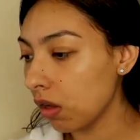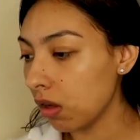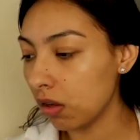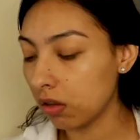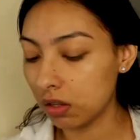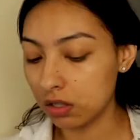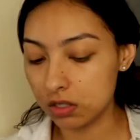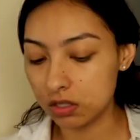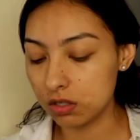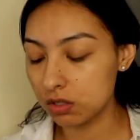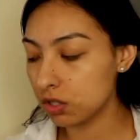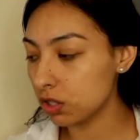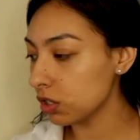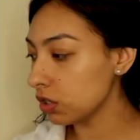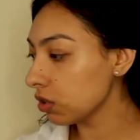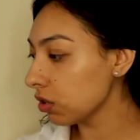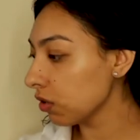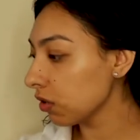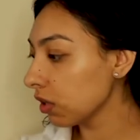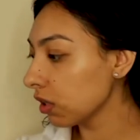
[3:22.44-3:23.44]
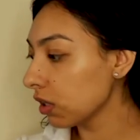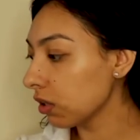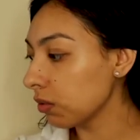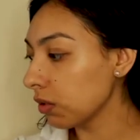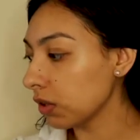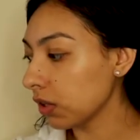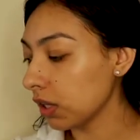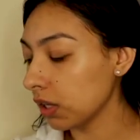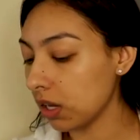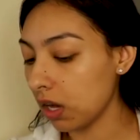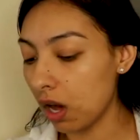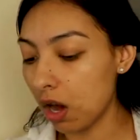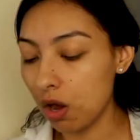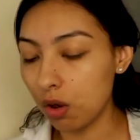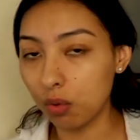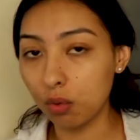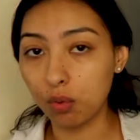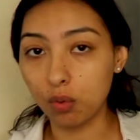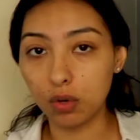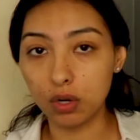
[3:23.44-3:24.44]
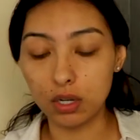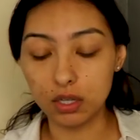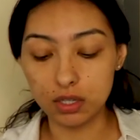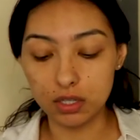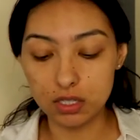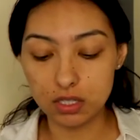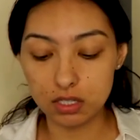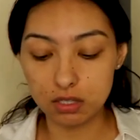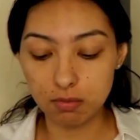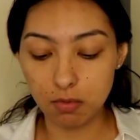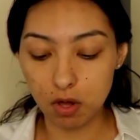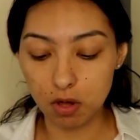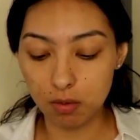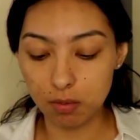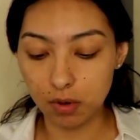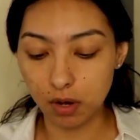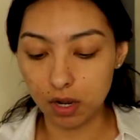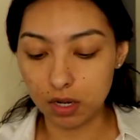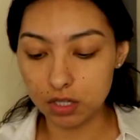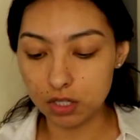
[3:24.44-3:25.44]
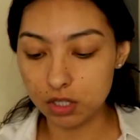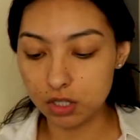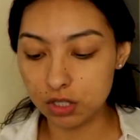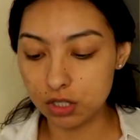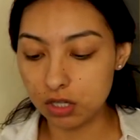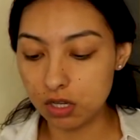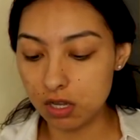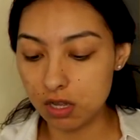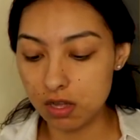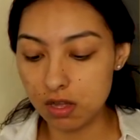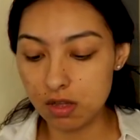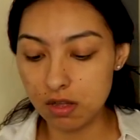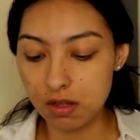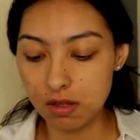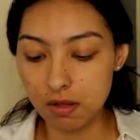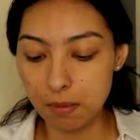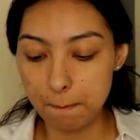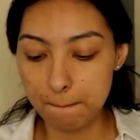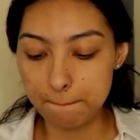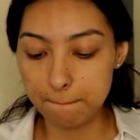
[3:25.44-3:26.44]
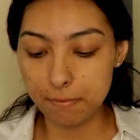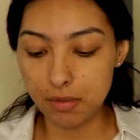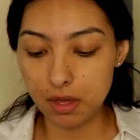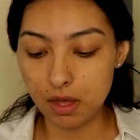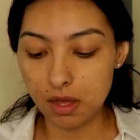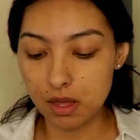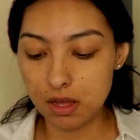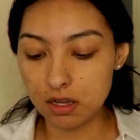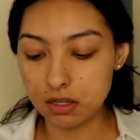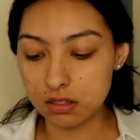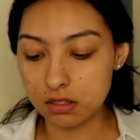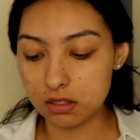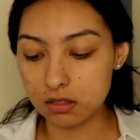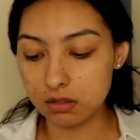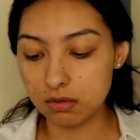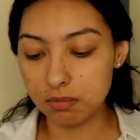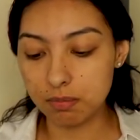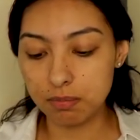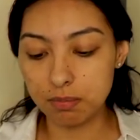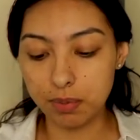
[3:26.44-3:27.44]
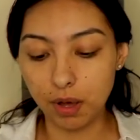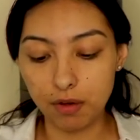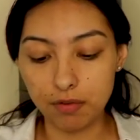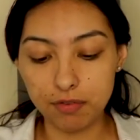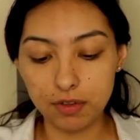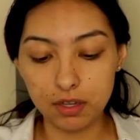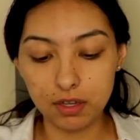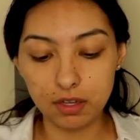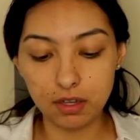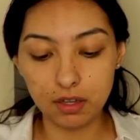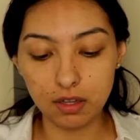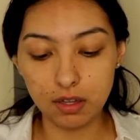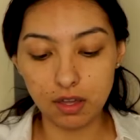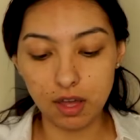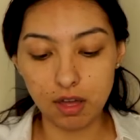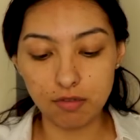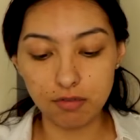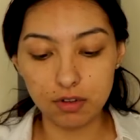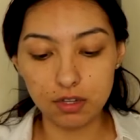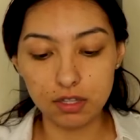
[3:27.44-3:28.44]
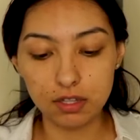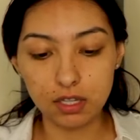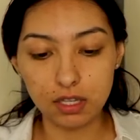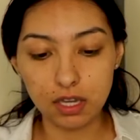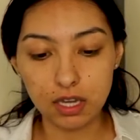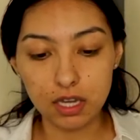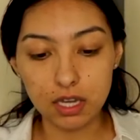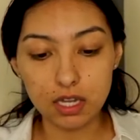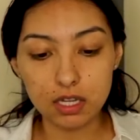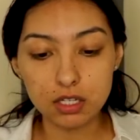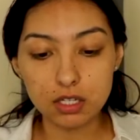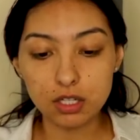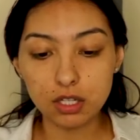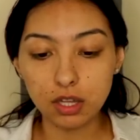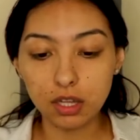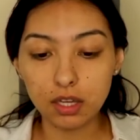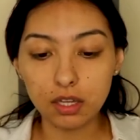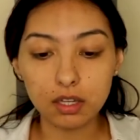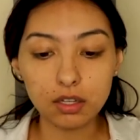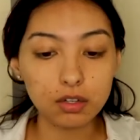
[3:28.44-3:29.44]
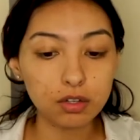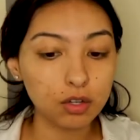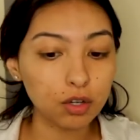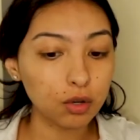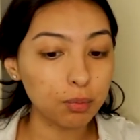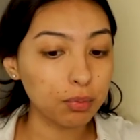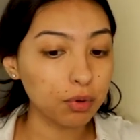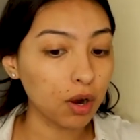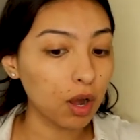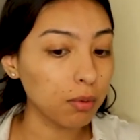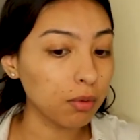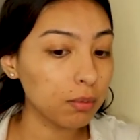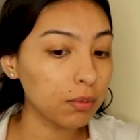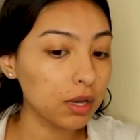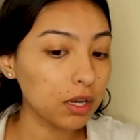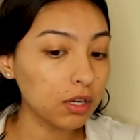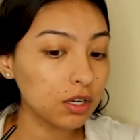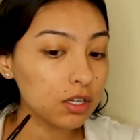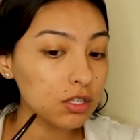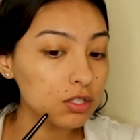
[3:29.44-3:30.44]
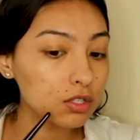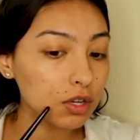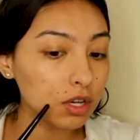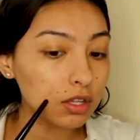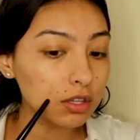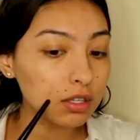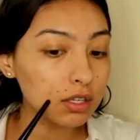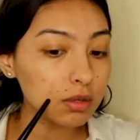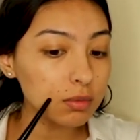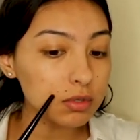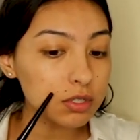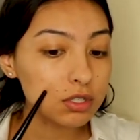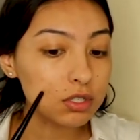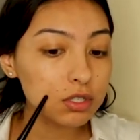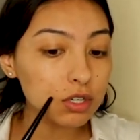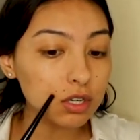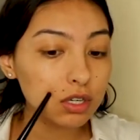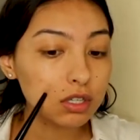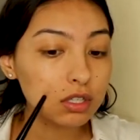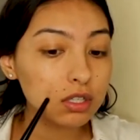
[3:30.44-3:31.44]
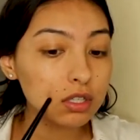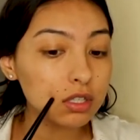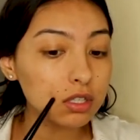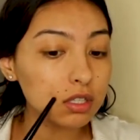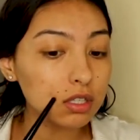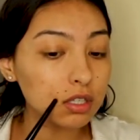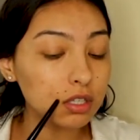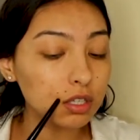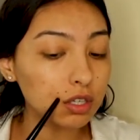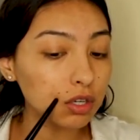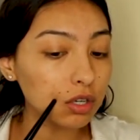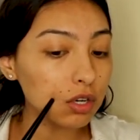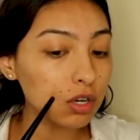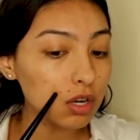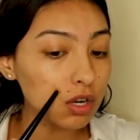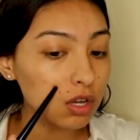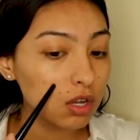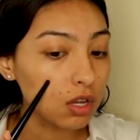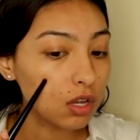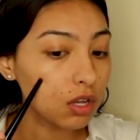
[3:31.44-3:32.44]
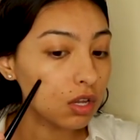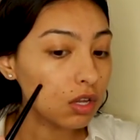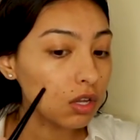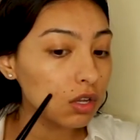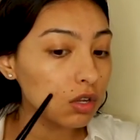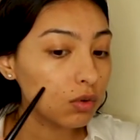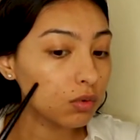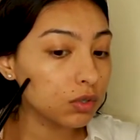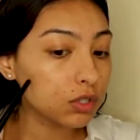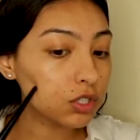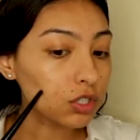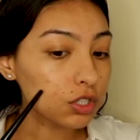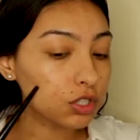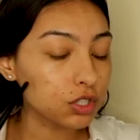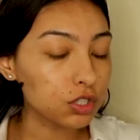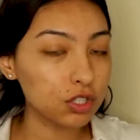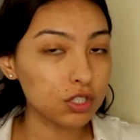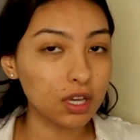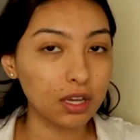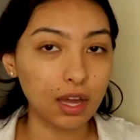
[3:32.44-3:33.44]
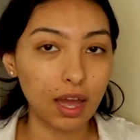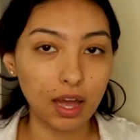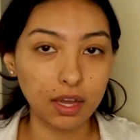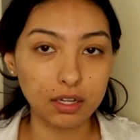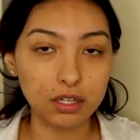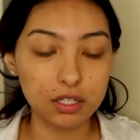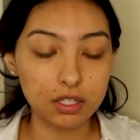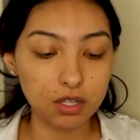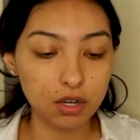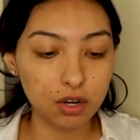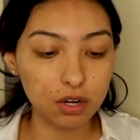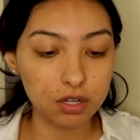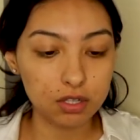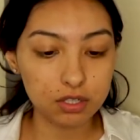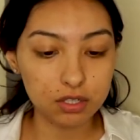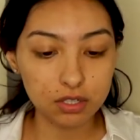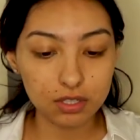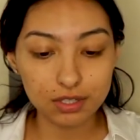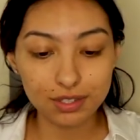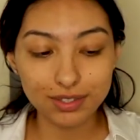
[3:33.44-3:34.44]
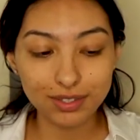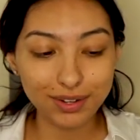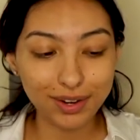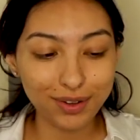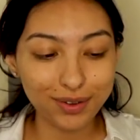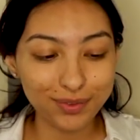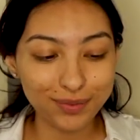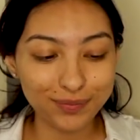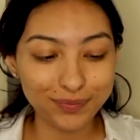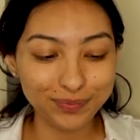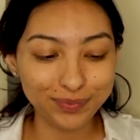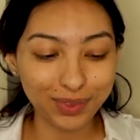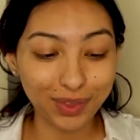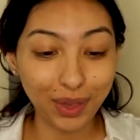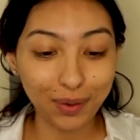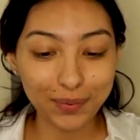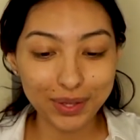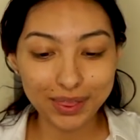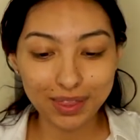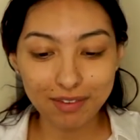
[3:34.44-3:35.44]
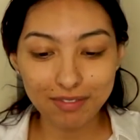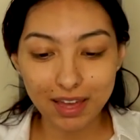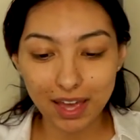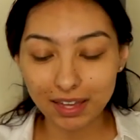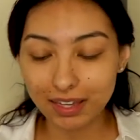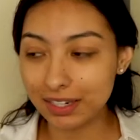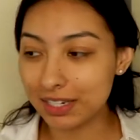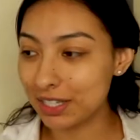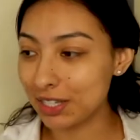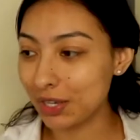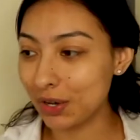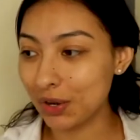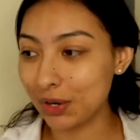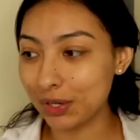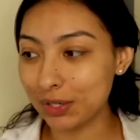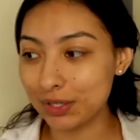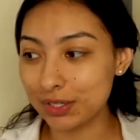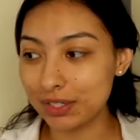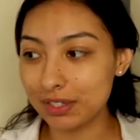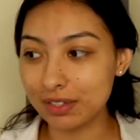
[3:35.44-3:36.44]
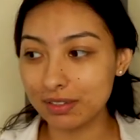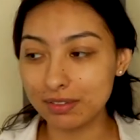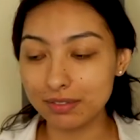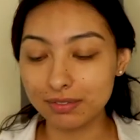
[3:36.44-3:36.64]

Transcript: Okay, so she's going in with like a really small brush and buffing everything into like her problem areas. So I think I'm gonna start here, which is just like acne scars, cause you know, we love acne scars.